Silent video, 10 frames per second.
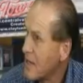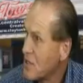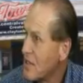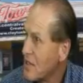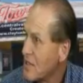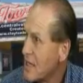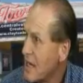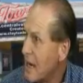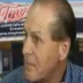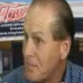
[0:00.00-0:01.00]
much is
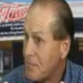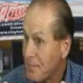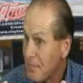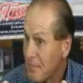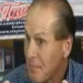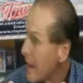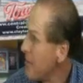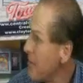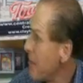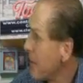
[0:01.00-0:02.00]

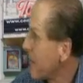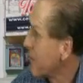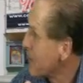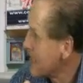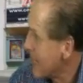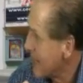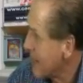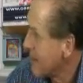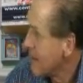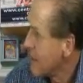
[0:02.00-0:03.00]
there every day.